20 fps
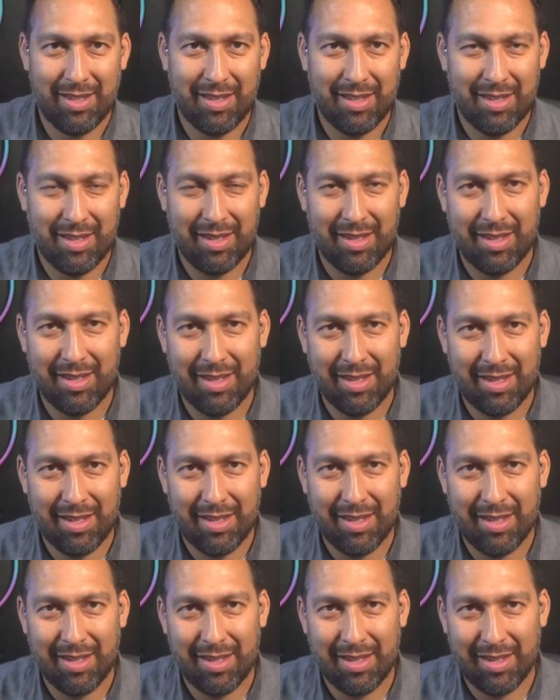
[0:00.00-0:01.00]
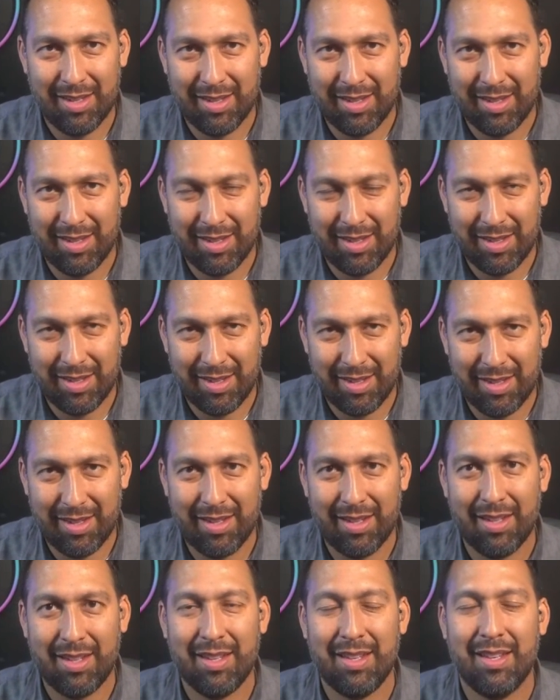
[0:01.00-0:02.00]

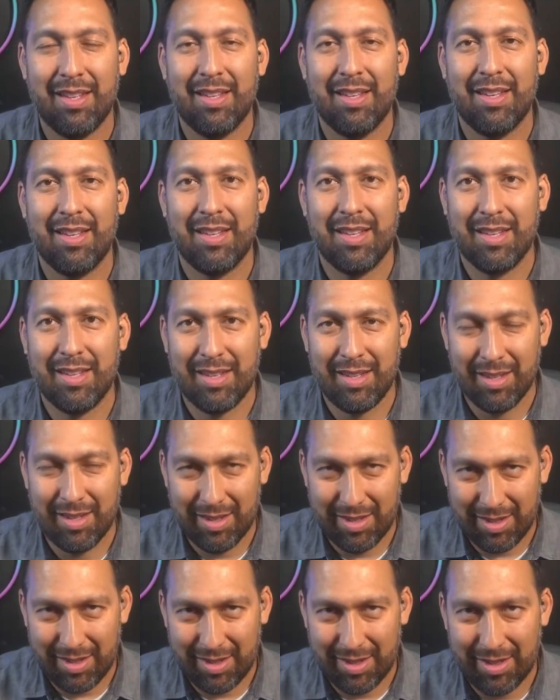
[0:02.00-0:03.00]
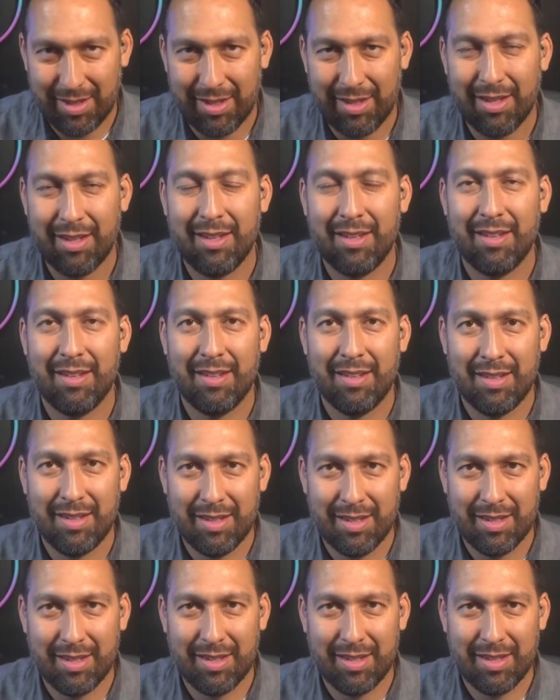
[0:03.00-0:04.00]

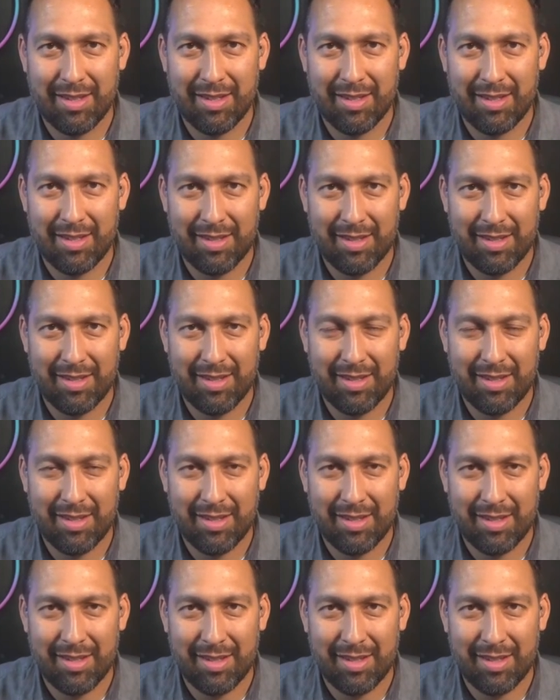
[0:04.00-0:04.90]
This person isn't speaking.